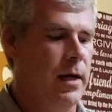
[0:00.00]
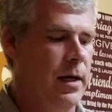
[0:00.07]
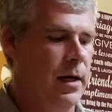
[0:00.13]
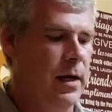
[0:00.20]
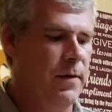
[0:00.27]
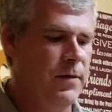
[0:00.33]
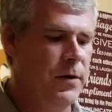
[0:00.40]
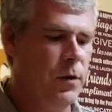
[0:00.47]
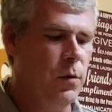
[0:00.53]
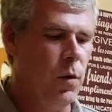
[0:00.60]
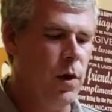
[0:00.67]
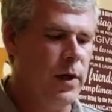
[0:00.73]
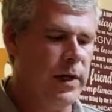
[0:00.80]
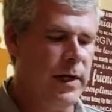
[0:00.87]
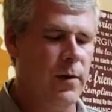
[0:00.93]
If you
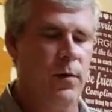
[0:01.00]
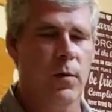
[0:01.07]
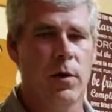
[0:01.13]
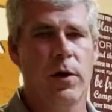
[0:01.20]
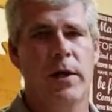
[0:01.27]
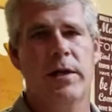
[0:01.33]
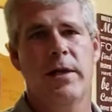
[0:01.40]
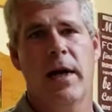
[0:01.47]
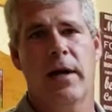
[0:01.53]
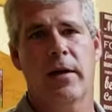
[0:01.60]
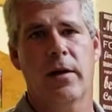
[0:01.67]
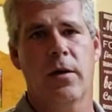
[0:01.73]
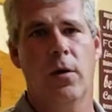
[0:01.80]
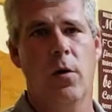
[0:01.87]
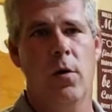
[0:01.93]
want to get really
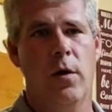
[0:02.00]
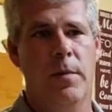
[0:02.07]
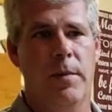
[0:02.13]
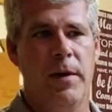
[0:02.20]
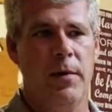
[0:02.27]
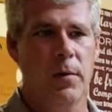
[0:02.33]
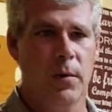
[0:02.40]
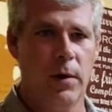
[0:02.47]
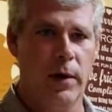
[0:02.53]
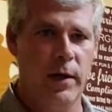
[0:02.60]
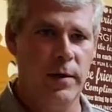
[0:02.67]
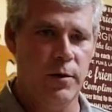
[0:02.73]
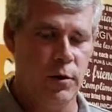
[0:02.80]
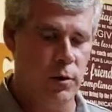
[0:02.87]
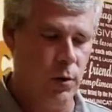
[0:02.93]
technical and be
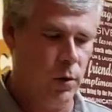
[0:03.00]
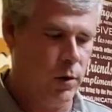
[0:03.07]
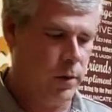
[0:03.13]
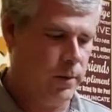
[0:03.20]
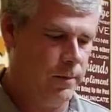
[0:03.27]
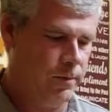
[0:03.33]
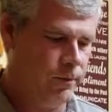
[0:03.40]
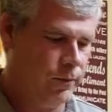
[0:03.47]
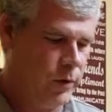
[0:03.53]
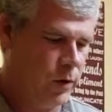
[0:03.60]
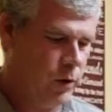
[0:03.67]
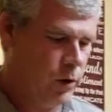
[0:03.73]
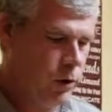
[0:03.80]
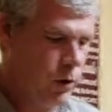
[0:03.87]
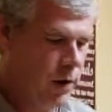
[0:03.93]
really sure,
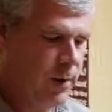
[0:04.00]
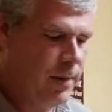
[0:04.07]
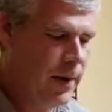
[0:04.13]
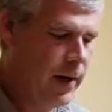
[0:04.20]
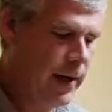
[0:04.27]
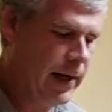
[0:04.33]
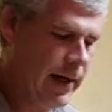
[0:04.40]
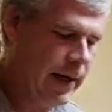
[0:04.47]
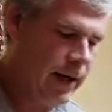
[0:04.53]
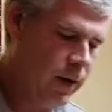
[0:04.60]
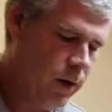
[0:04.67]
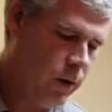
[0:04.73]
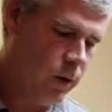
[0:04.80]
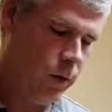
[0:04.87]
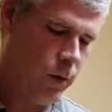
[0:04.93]
you can buy a
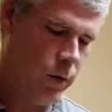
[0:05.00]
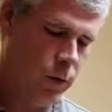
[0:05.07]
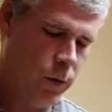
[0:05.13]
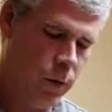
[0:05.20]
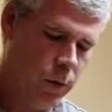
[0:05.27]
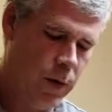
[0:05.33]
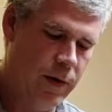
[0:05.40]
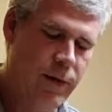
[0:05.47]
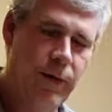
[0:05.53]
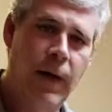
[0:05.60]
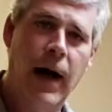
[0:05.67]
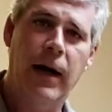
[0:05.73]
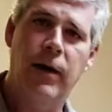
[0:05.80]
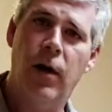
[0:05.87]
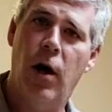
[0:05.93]

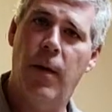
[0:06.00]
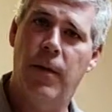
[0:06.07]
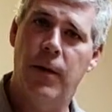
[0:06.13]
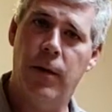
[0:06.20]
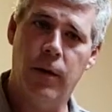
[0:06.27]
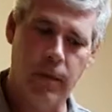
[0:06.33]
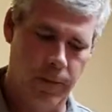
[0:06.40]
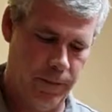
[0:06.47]
refractometer.